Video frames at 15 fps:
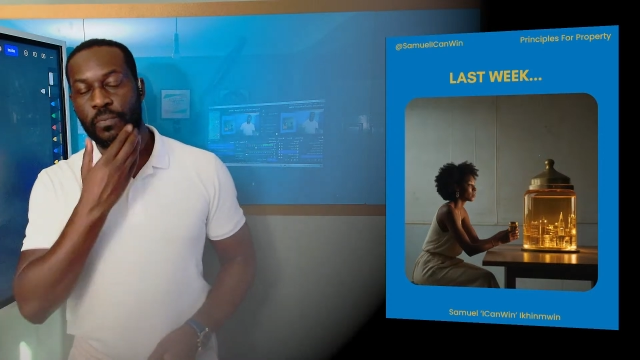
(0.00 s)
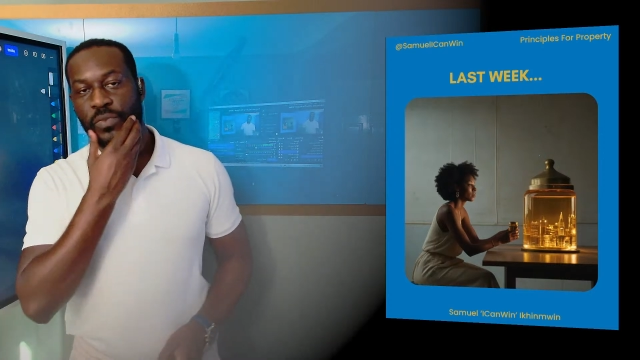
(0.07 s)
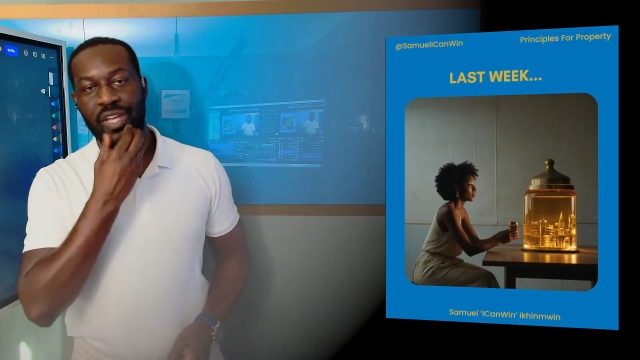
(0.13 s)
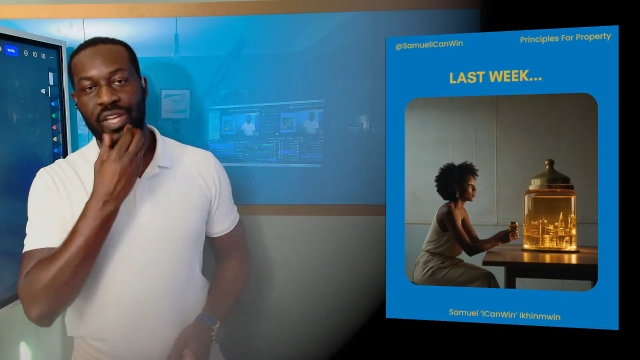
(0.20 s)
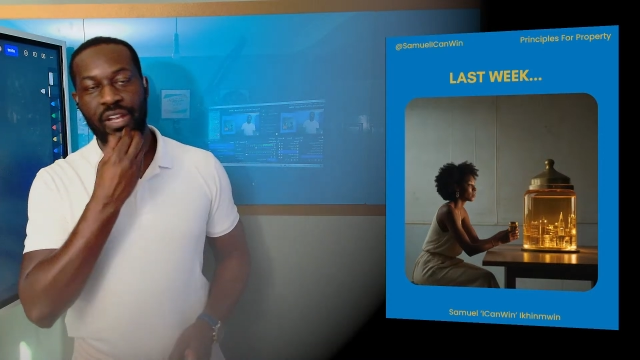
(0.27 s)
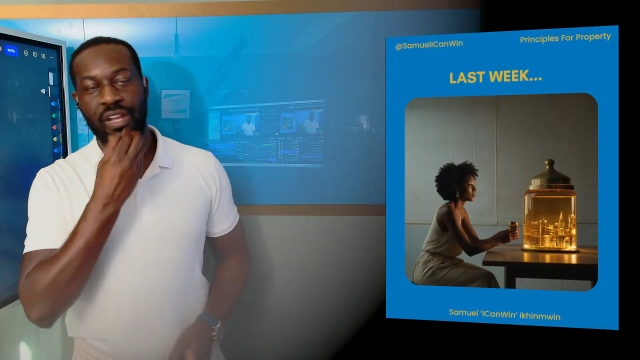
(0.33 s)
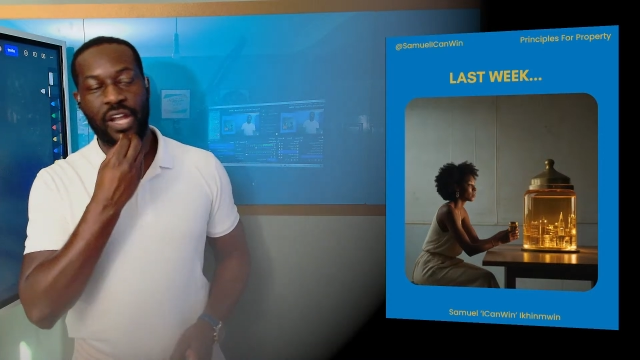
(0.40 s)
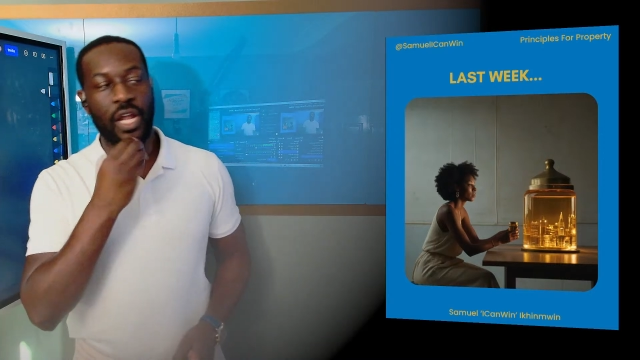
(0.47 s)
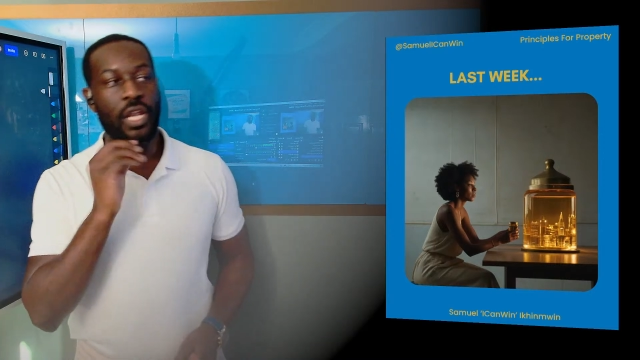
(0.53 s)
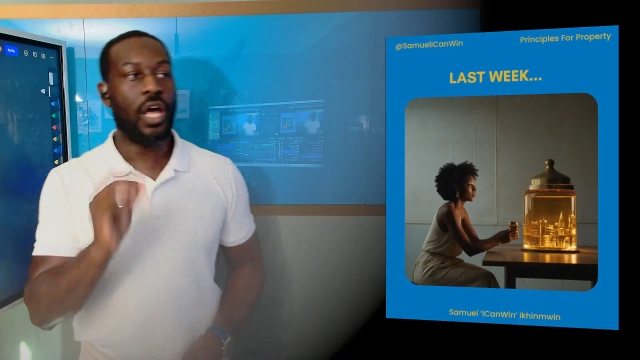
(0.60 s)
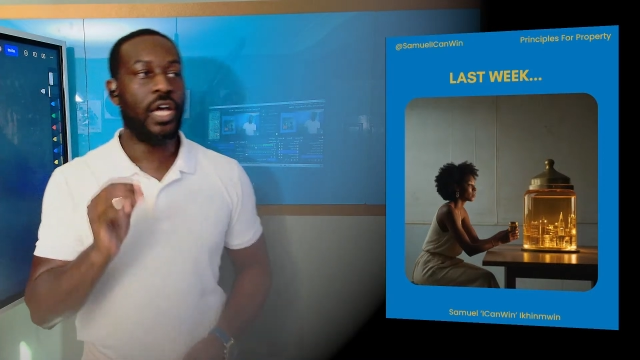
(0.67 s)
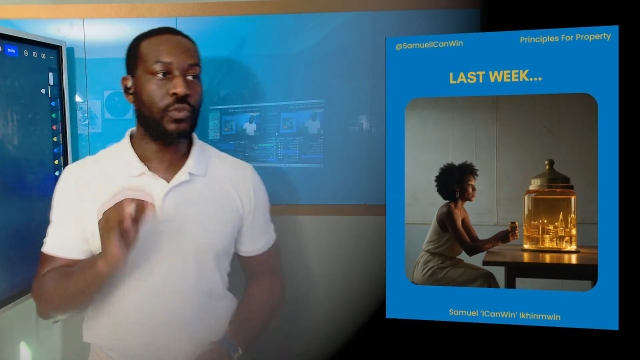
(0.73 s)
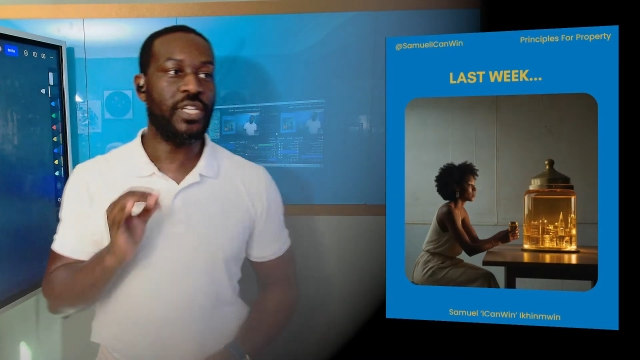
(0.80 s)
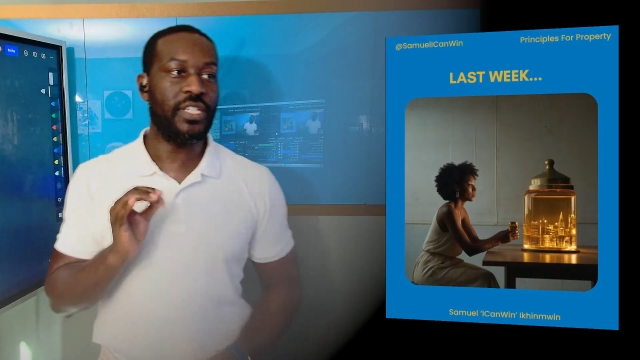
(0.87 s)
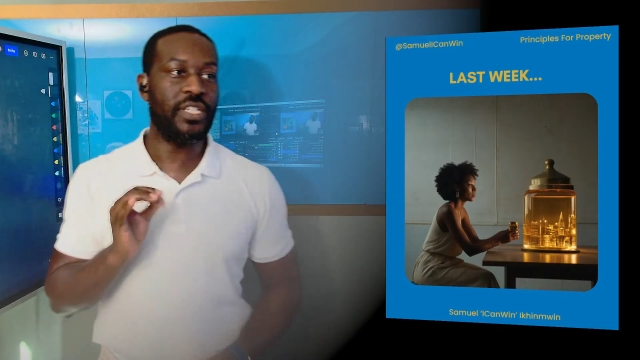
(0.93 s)
class,
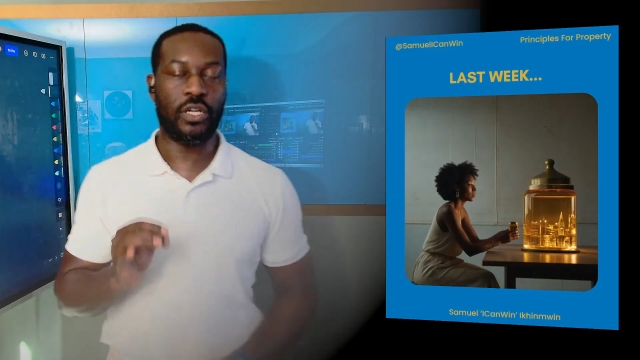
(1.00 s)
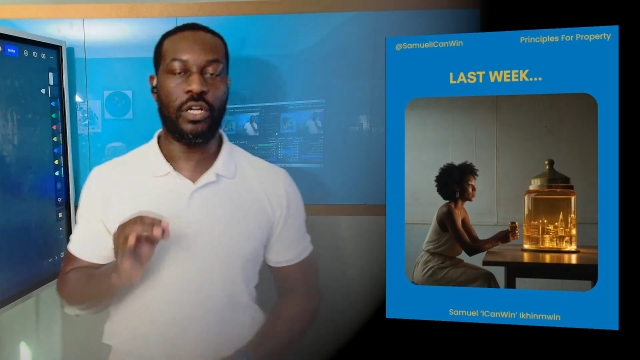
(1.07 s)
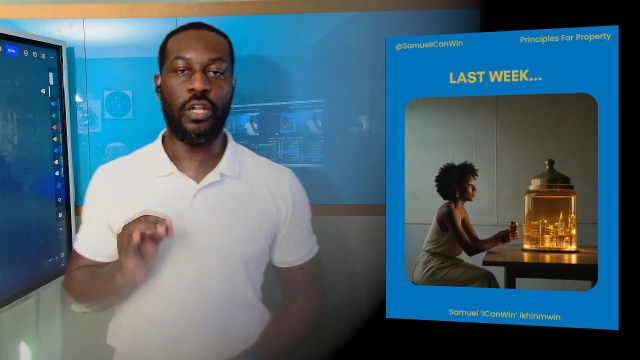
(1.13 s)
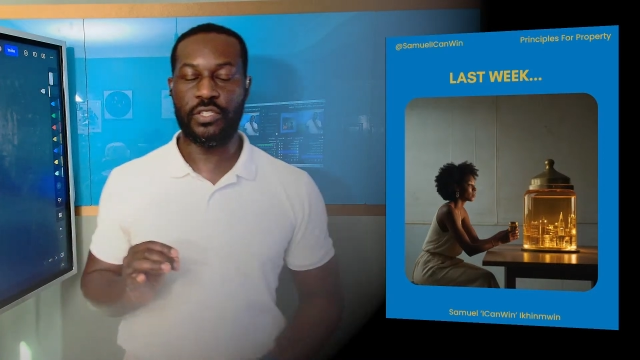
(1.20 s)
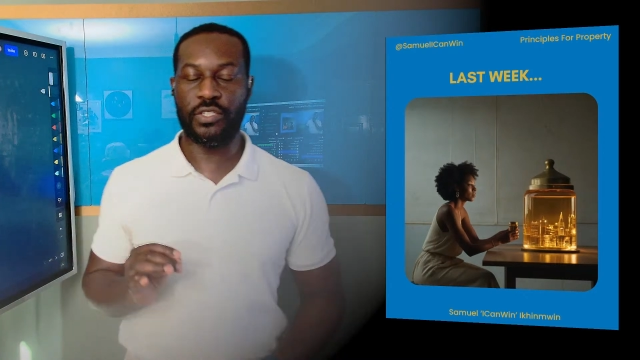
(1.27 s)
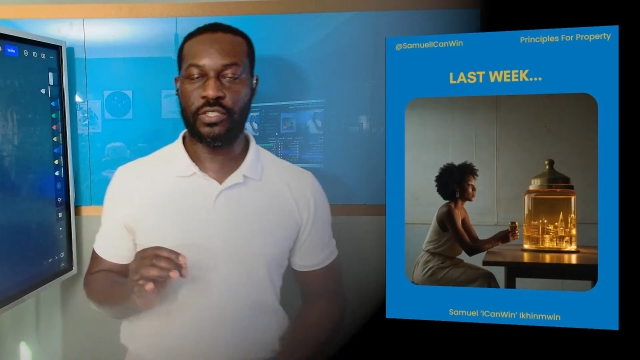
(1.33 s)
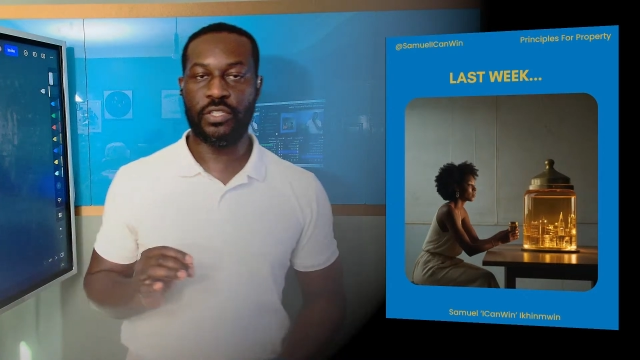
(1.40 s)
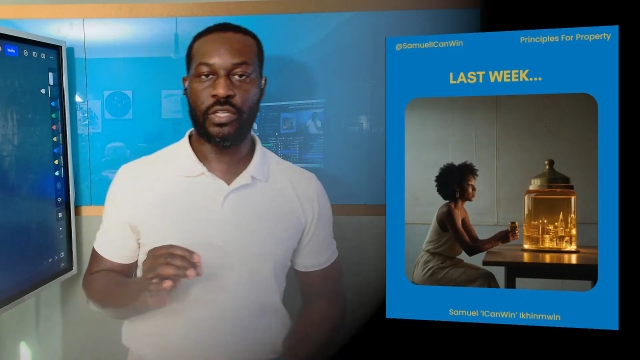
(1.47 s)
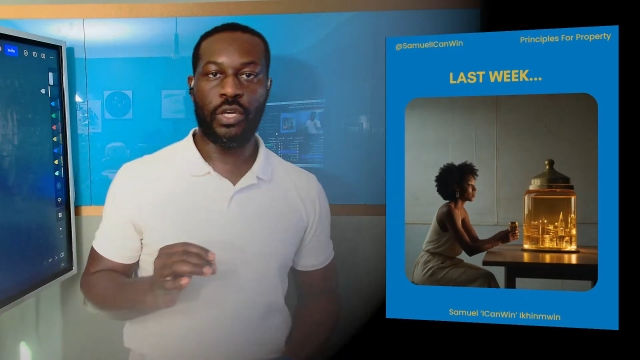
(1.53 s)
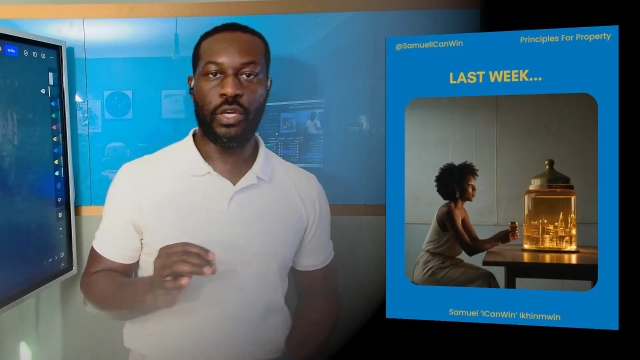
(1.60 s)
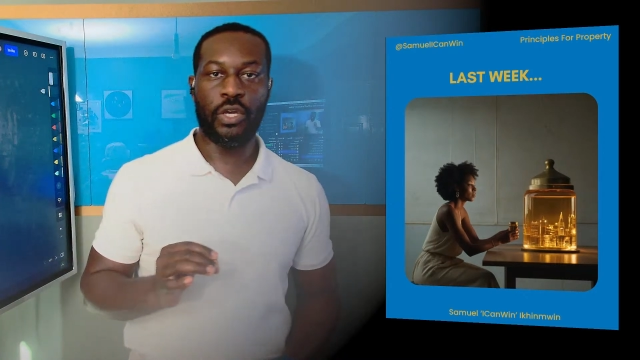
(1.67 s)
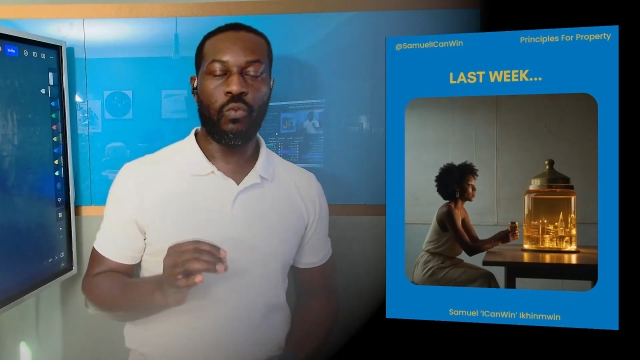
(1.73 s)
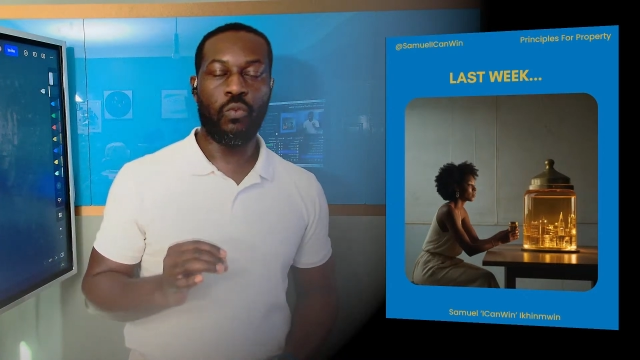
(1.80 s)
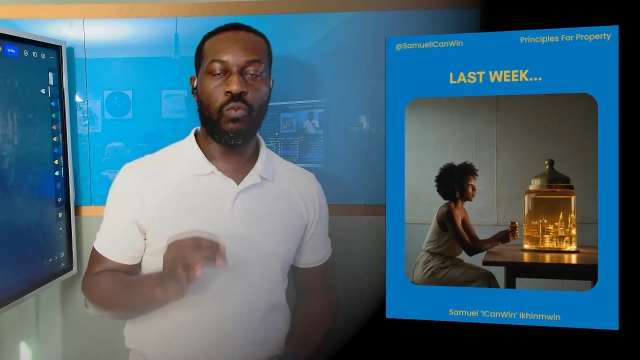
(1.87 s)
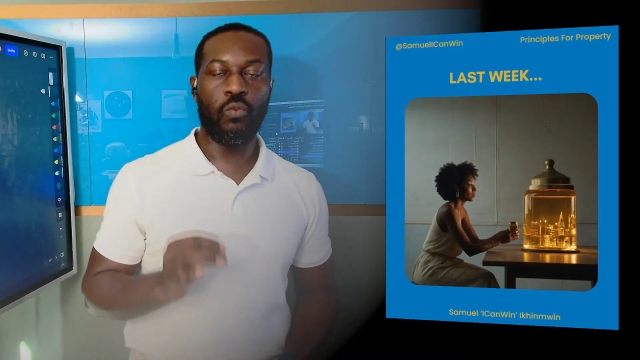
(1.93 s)
what we spoke
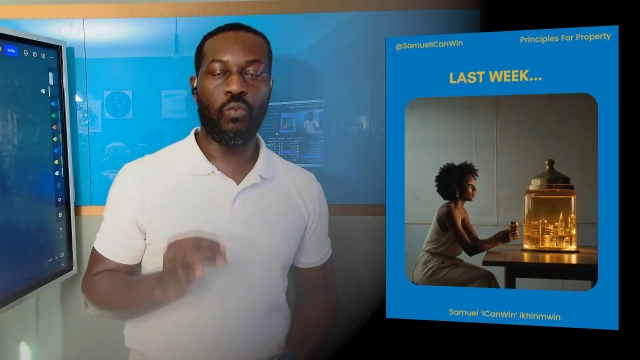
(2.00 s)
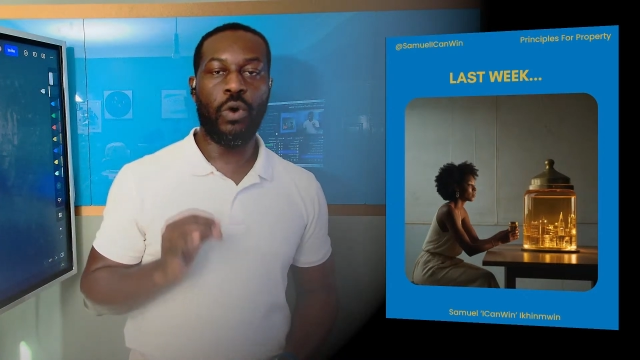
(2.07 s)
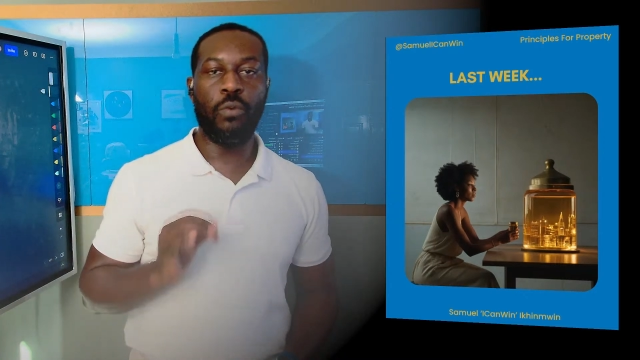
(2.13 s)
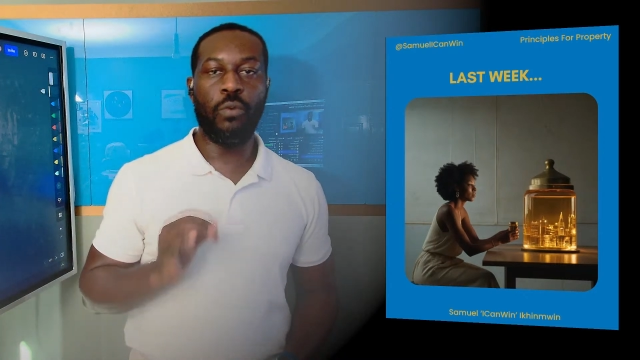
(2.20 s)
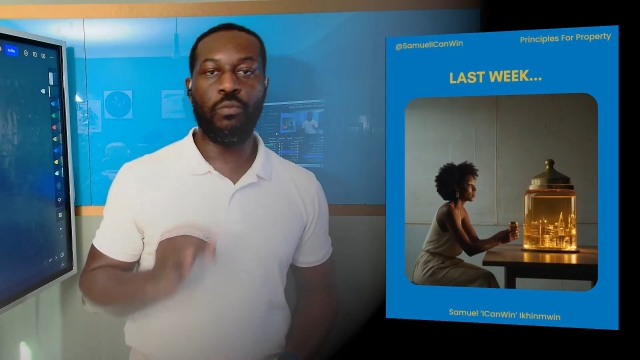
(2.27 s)
about